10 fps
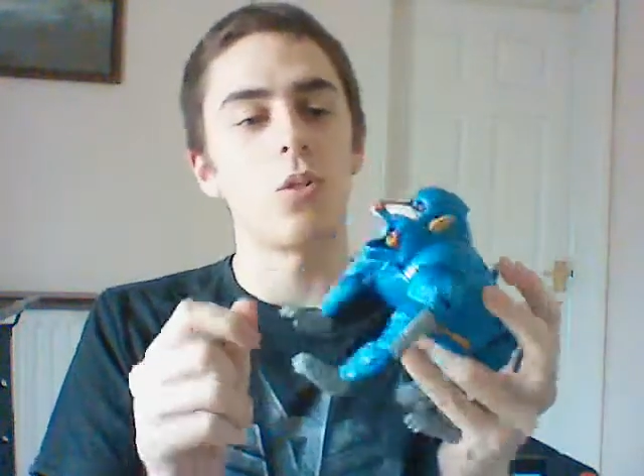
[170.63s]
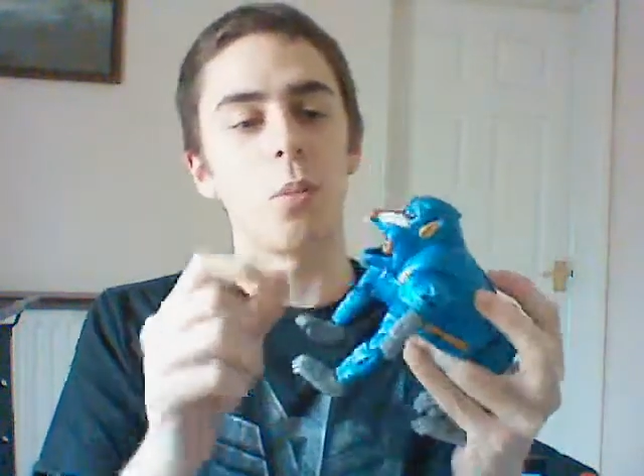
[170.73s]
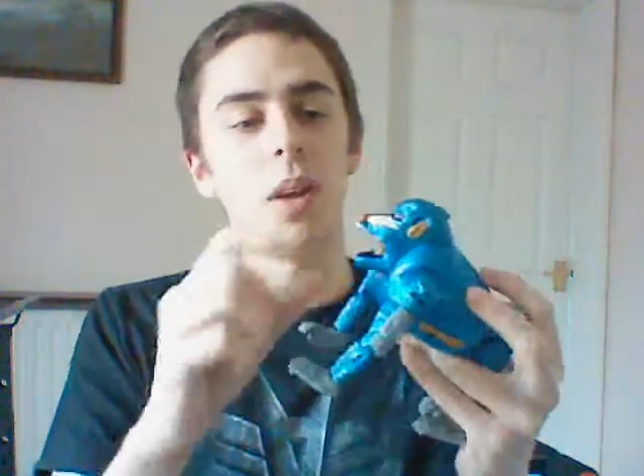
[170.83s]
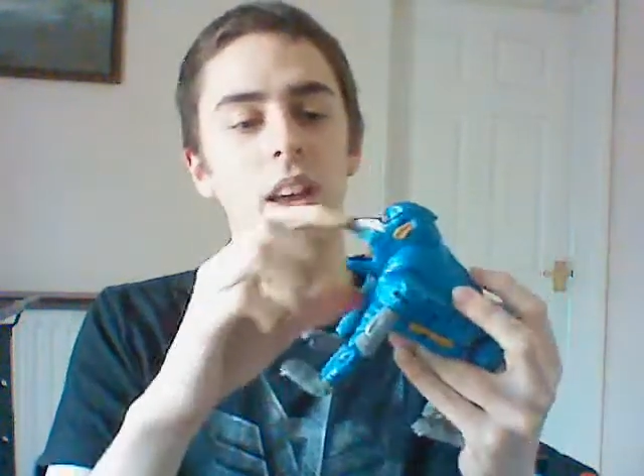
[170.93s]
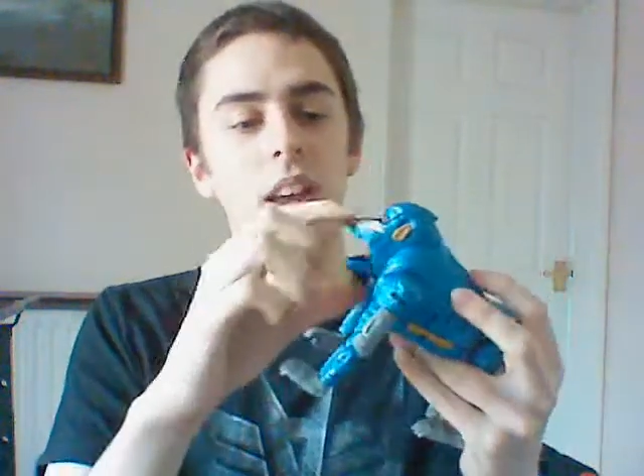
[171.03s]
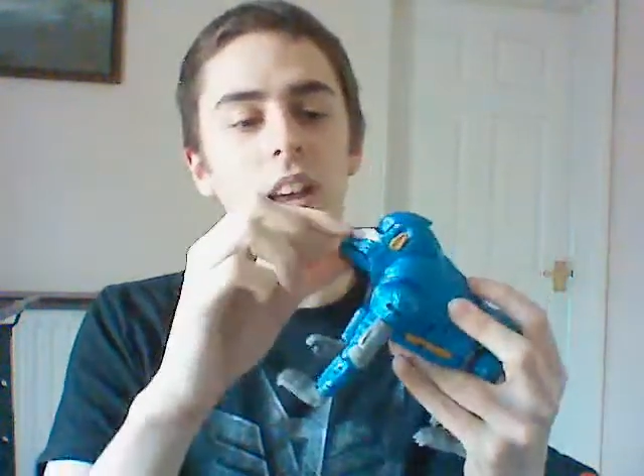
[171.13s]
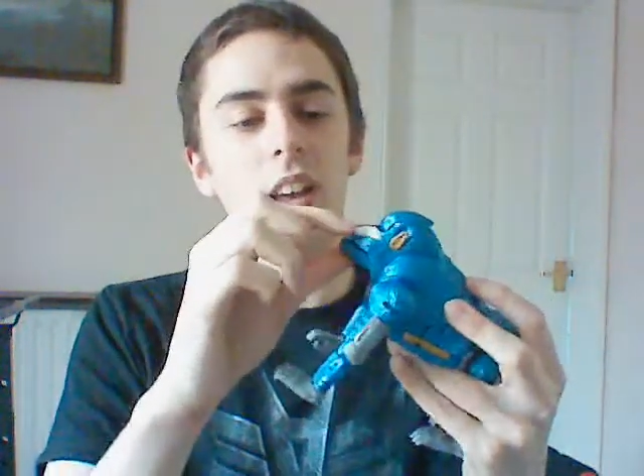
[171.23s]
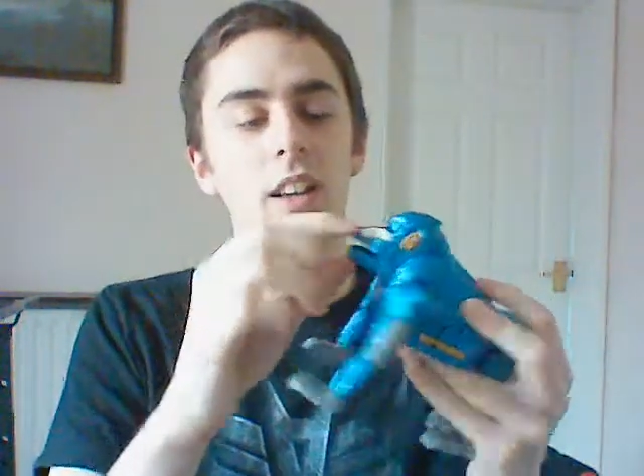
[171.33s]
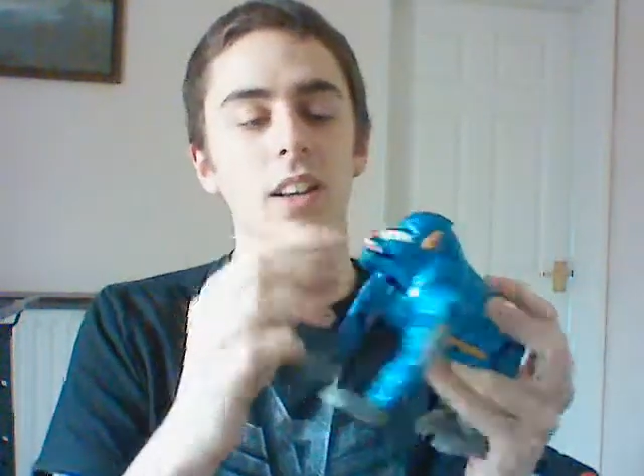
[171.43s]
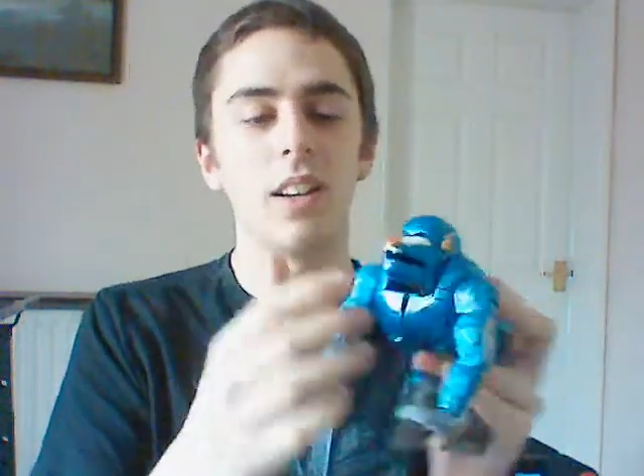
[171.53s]
from.
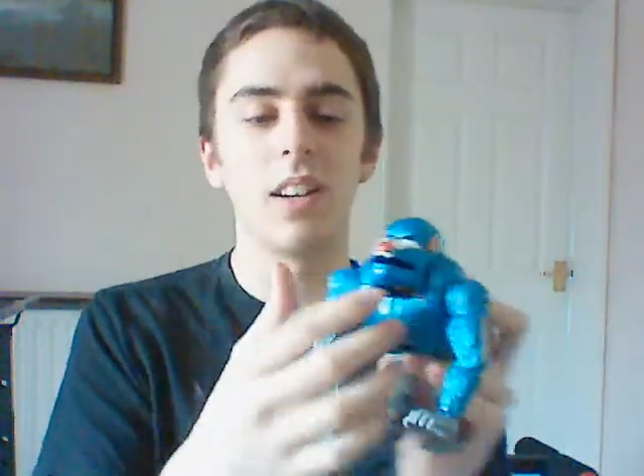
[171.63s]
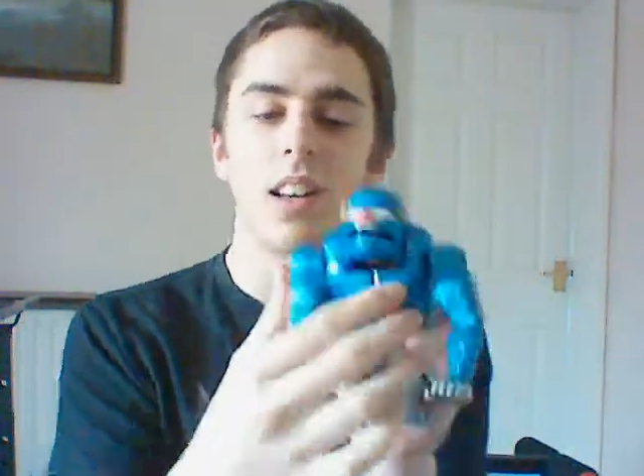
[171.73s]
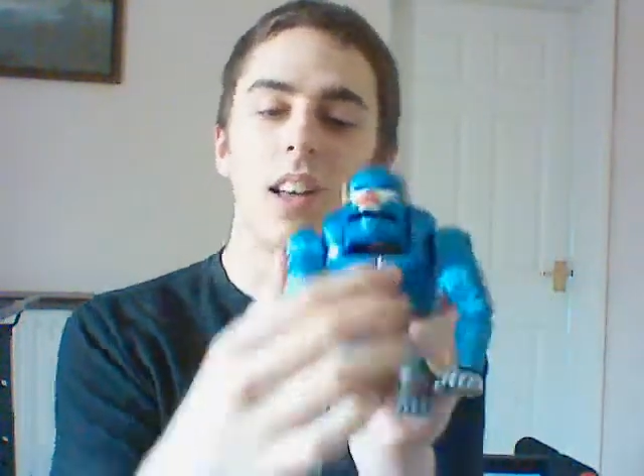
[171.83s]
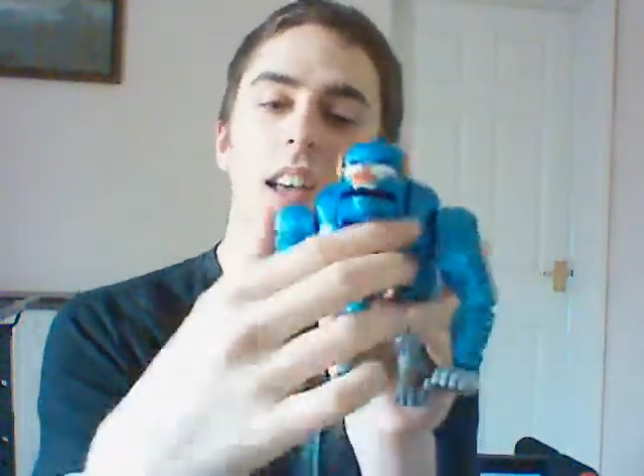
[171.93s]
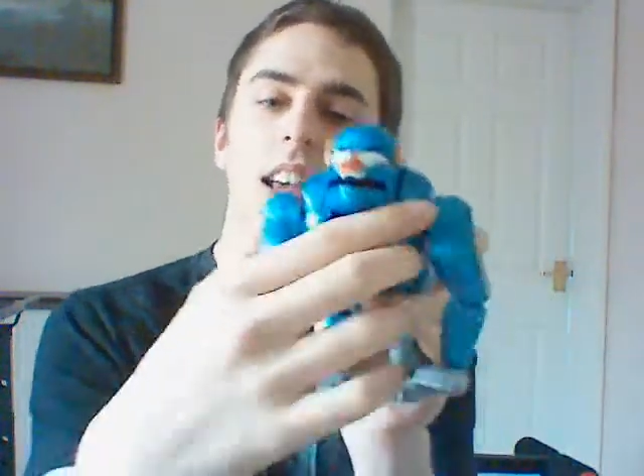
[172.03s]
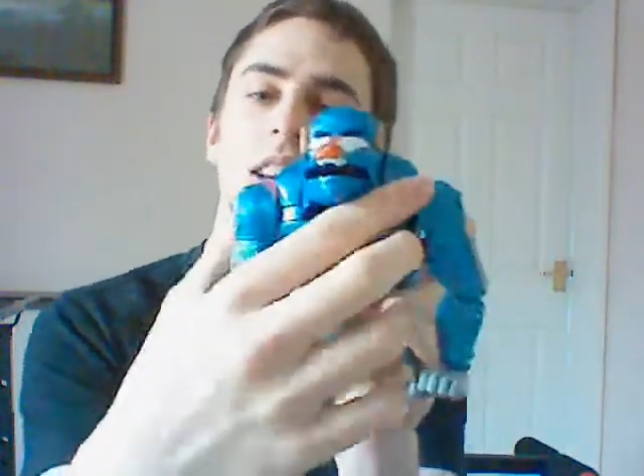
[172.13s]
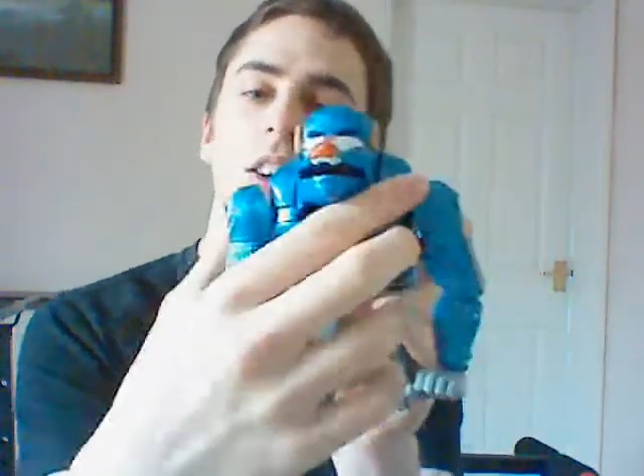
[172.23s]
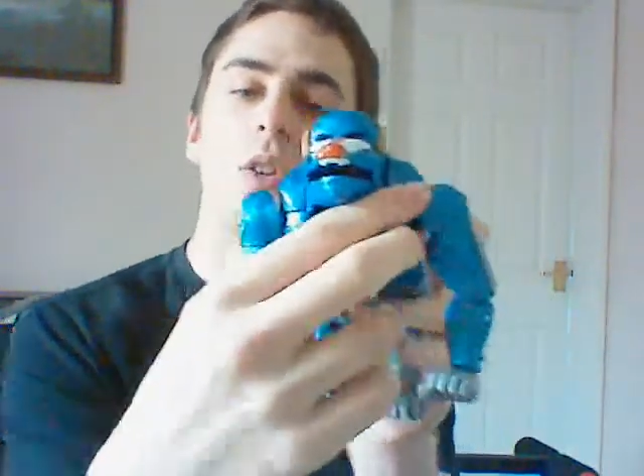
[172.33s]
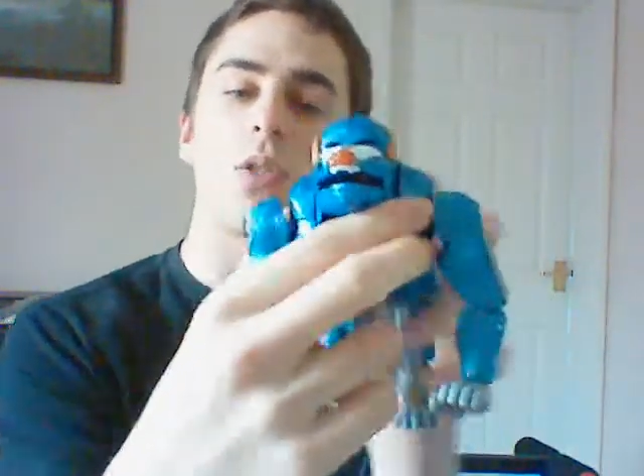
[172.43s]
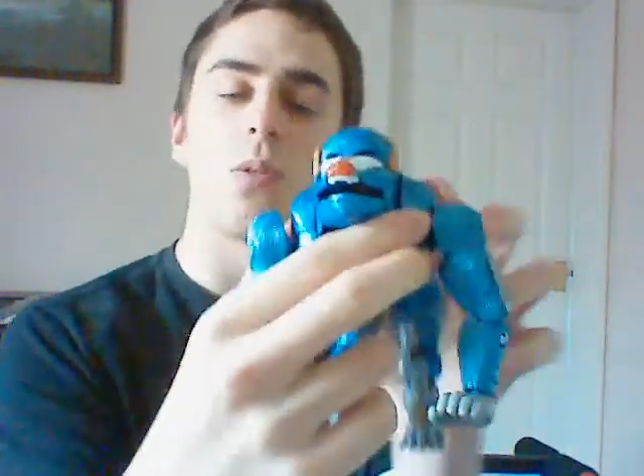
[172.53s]
He goes